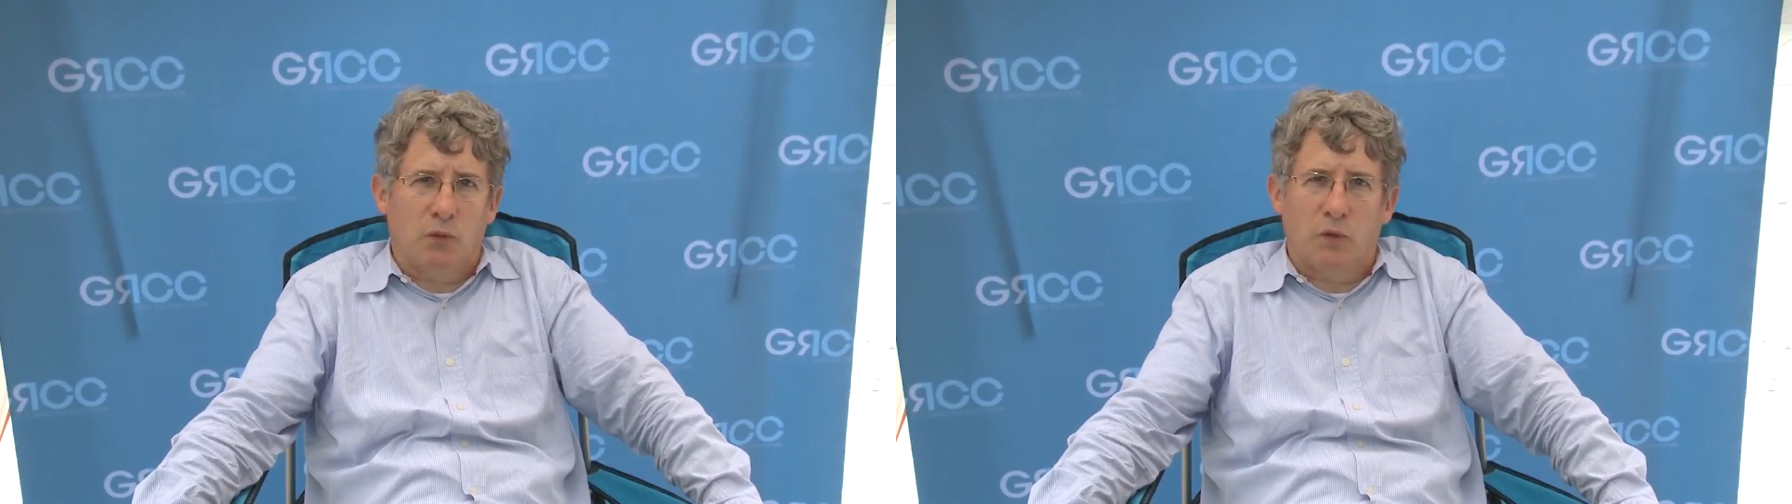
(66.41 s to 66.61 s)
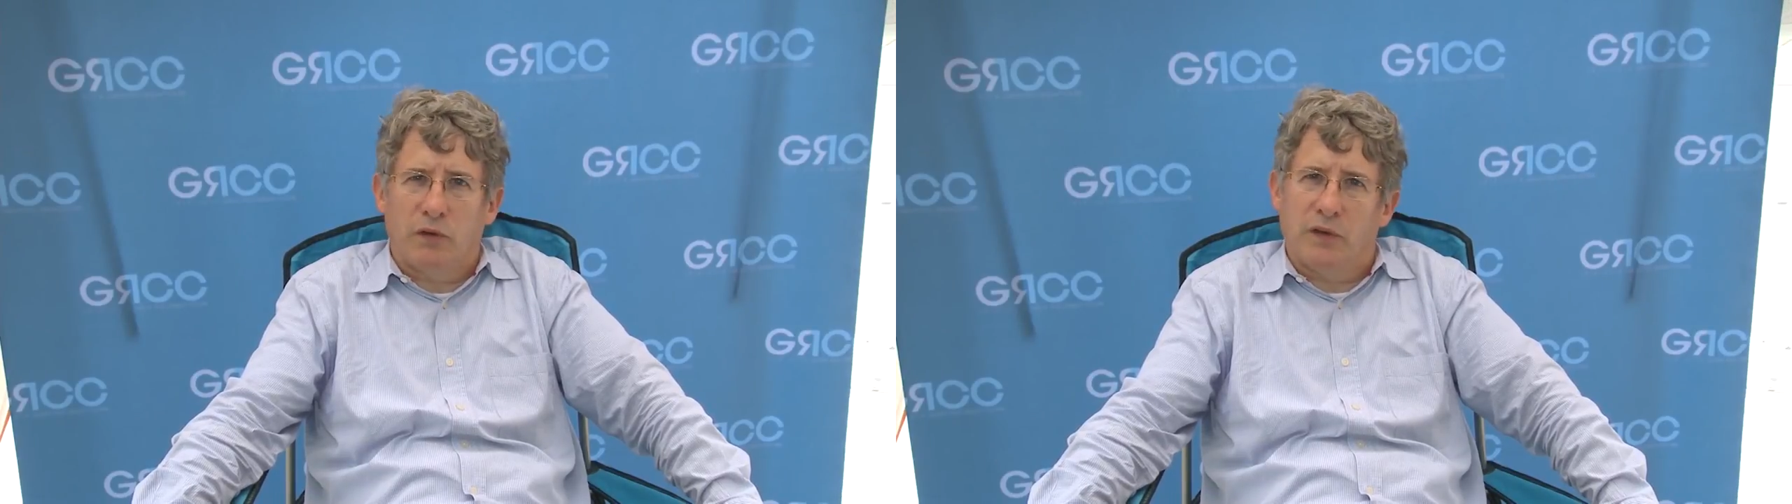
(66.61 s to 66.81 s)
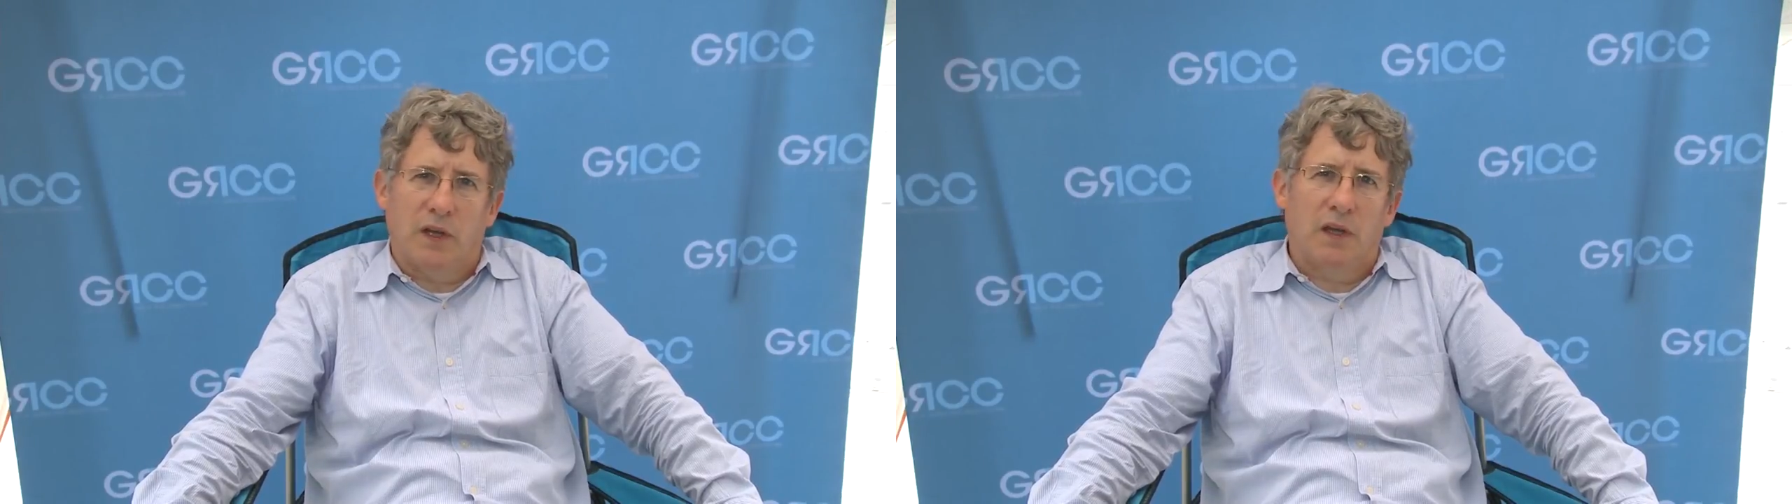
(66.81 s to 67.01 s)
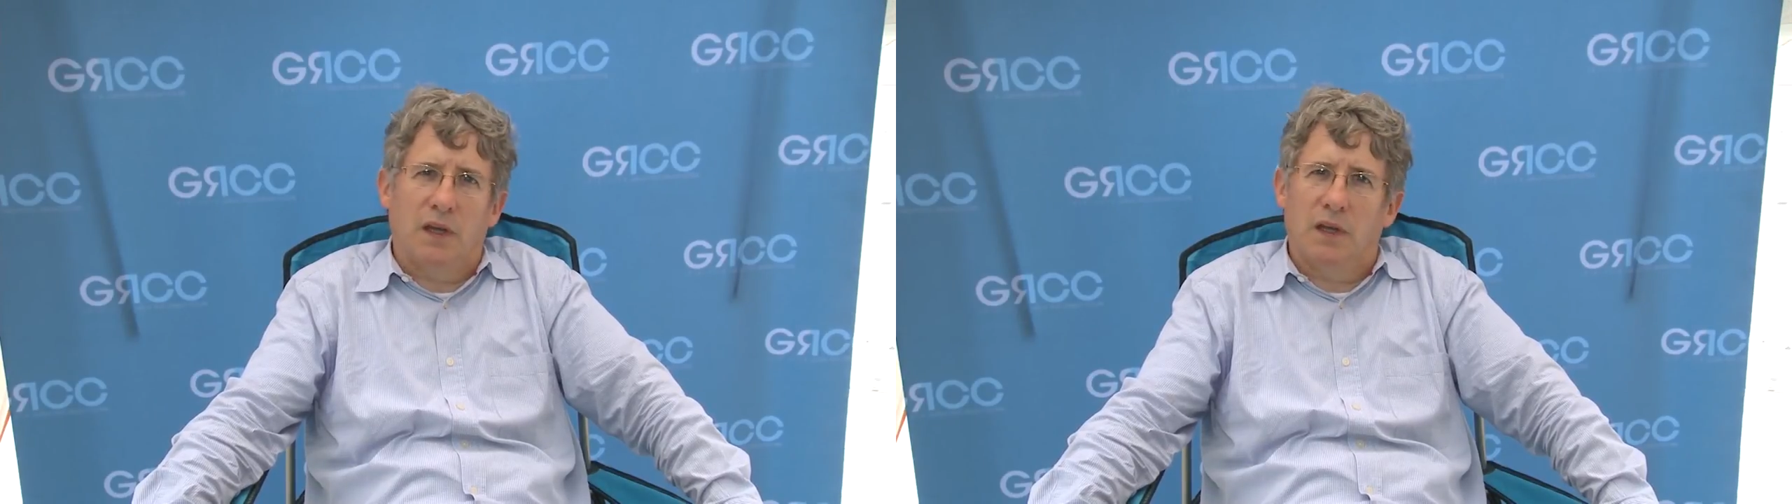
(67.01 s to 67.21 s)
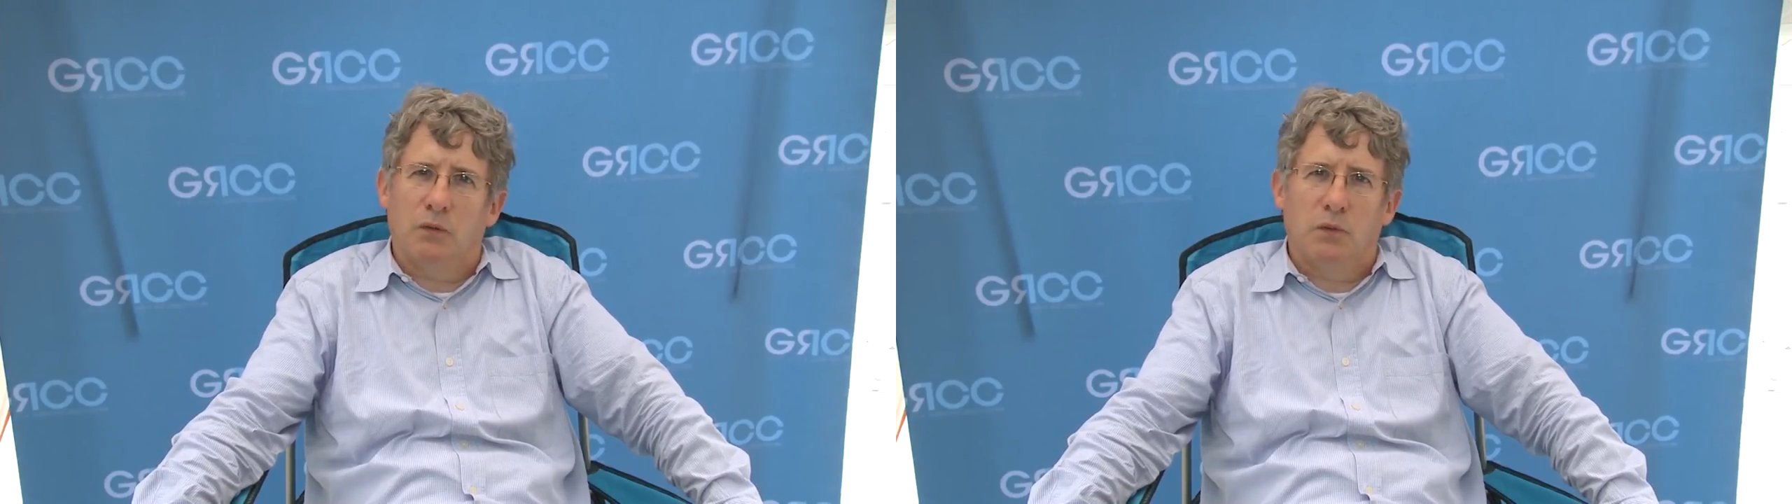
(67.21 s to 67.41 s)

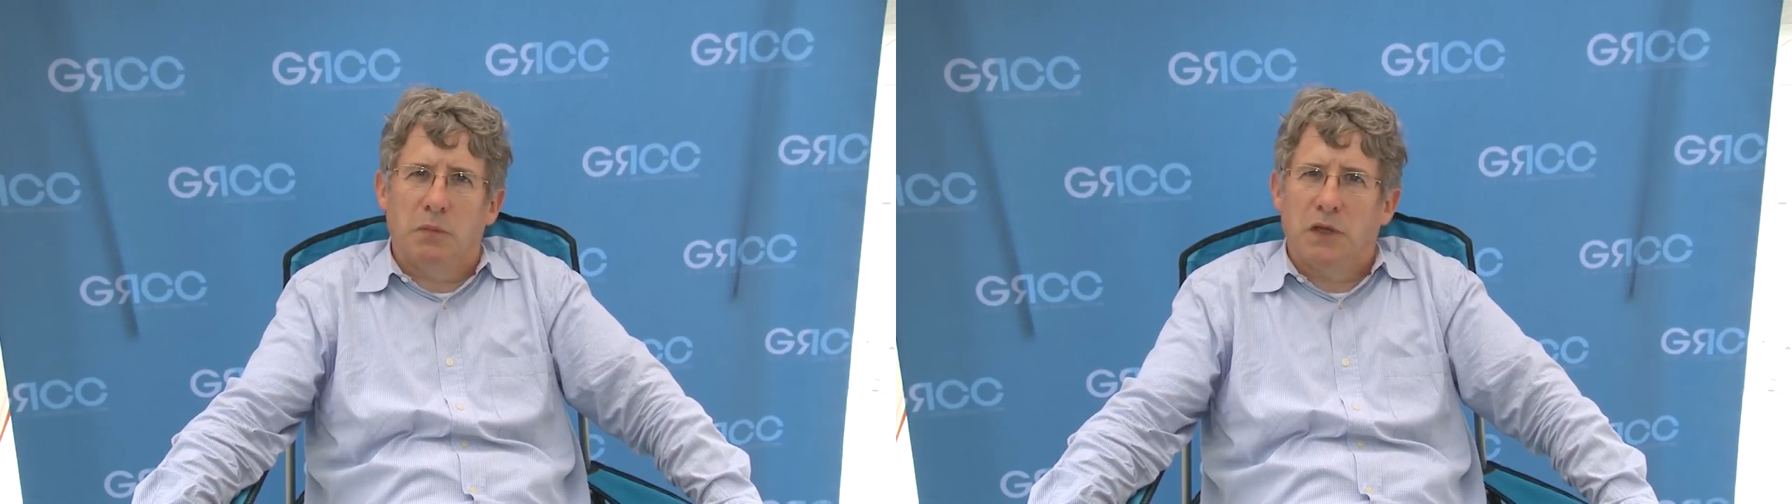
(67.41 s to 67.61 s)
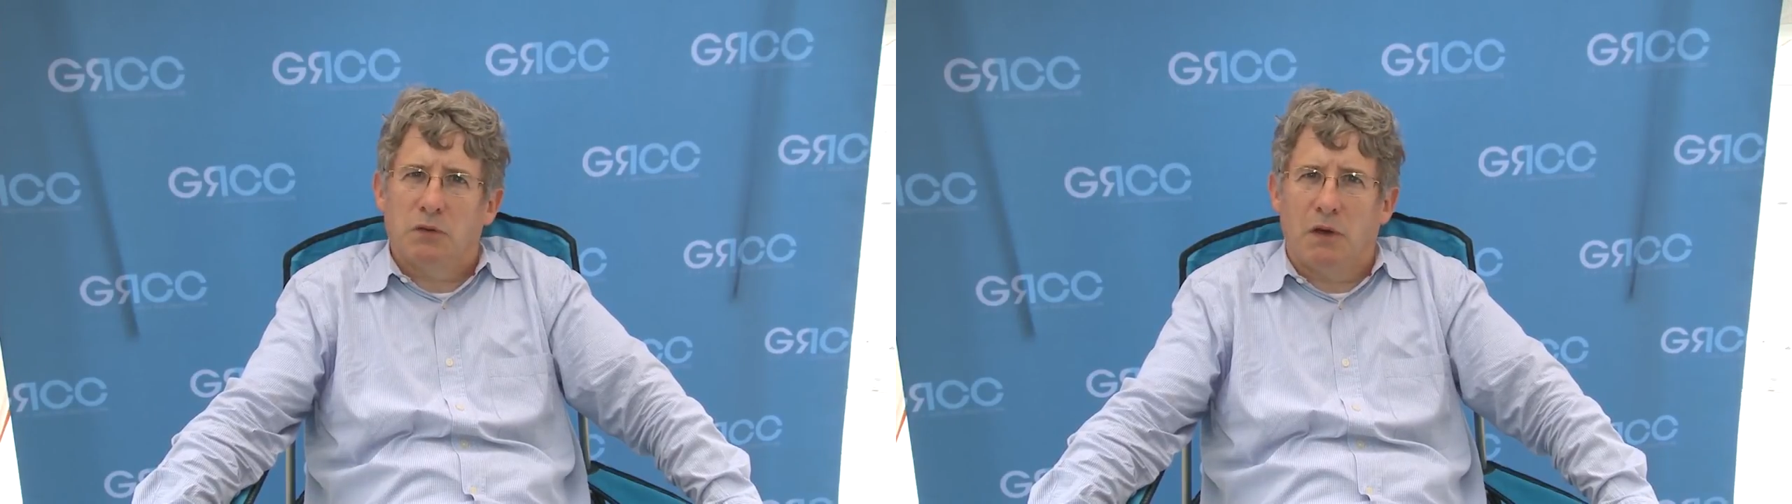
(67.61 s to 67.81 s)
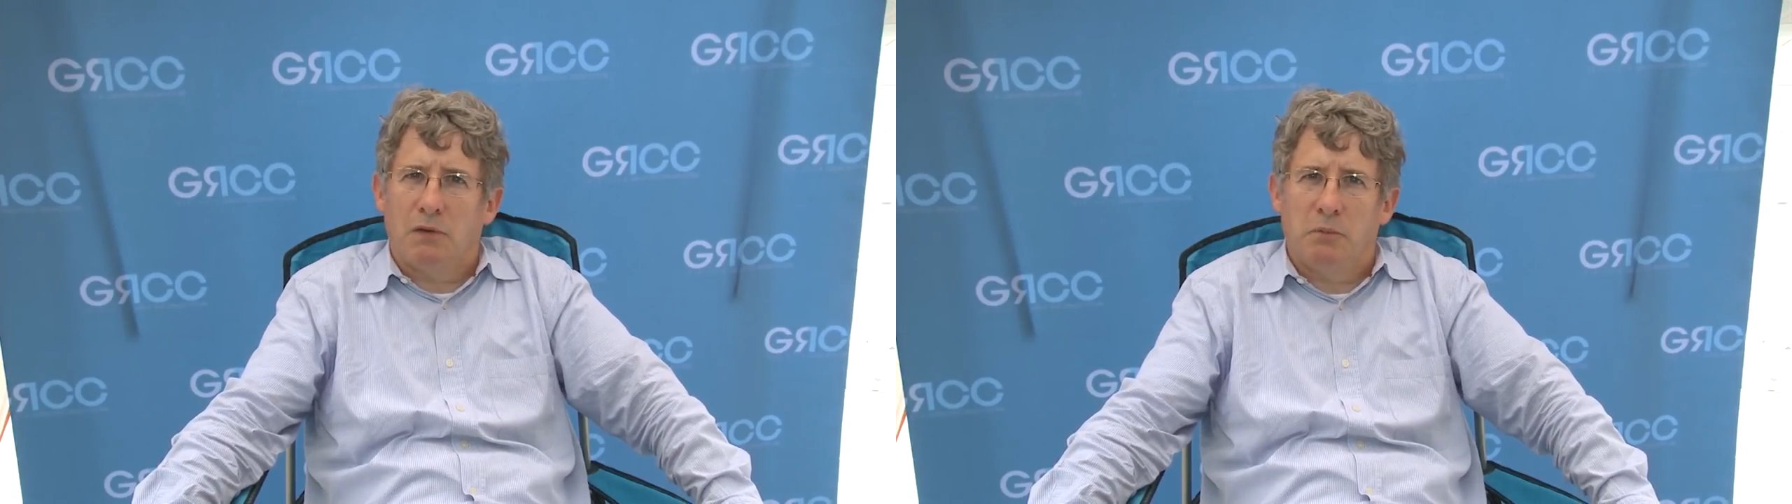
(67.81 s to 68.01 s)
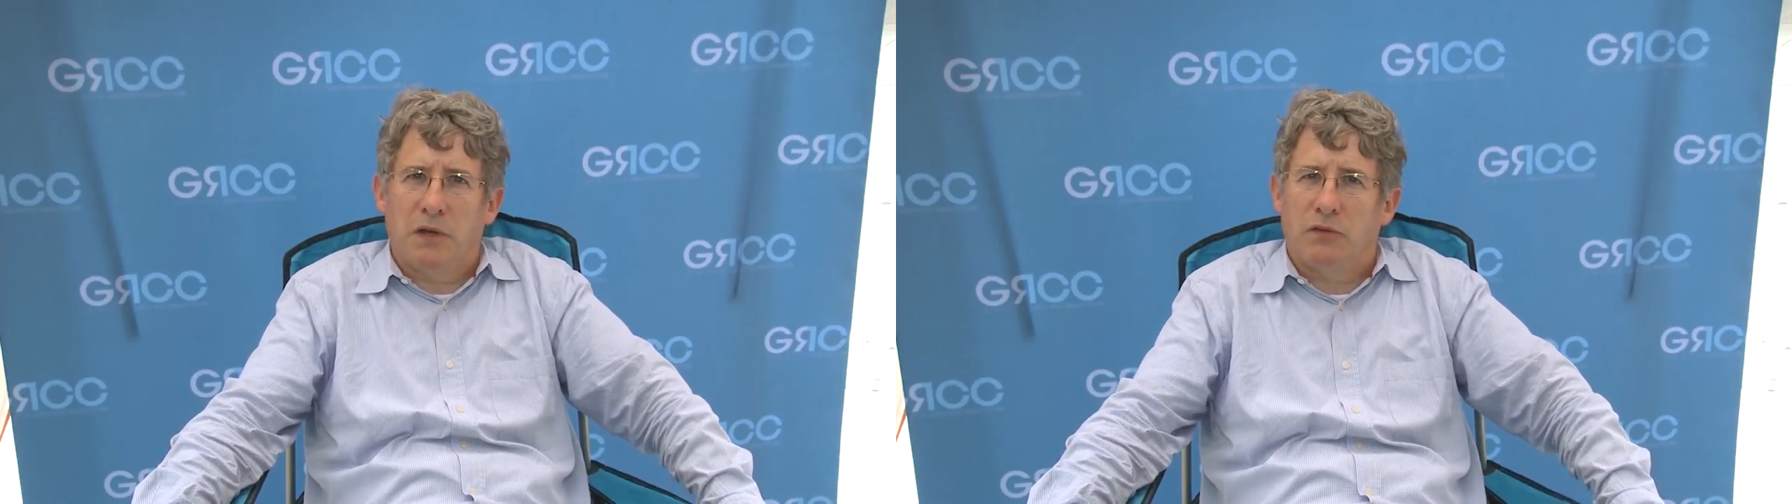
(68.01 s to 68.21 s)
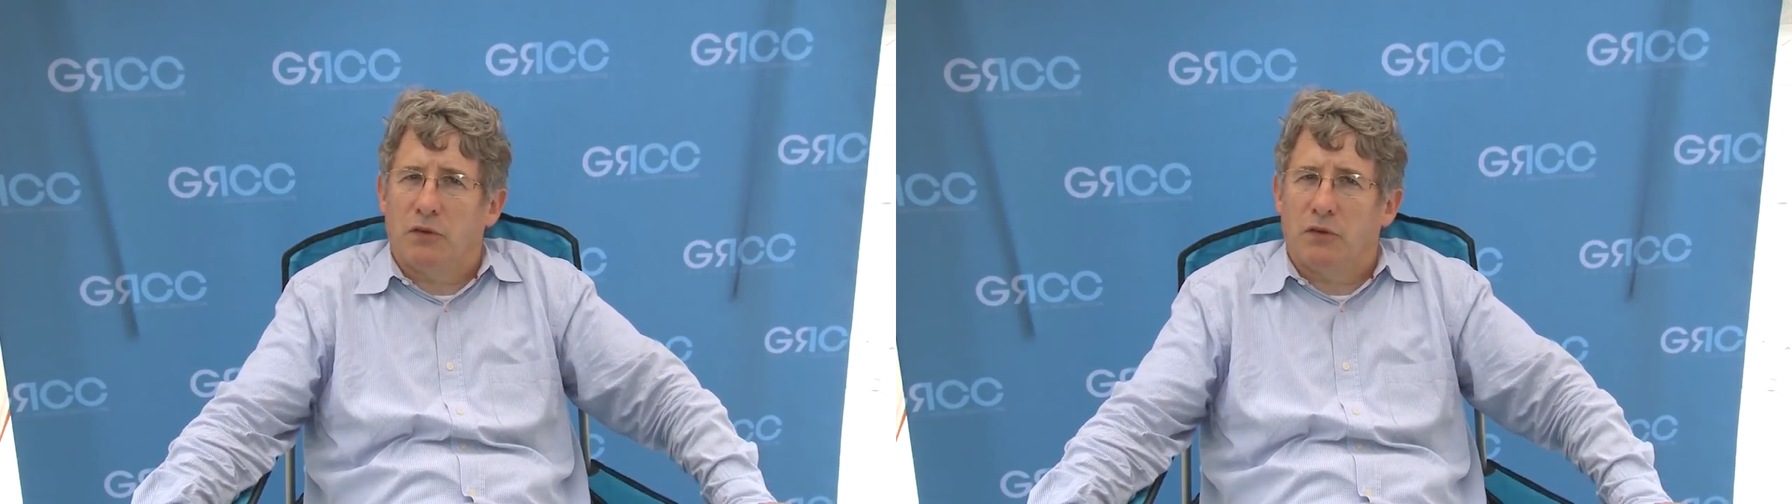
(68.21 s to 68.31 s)
would be in Grand Rapids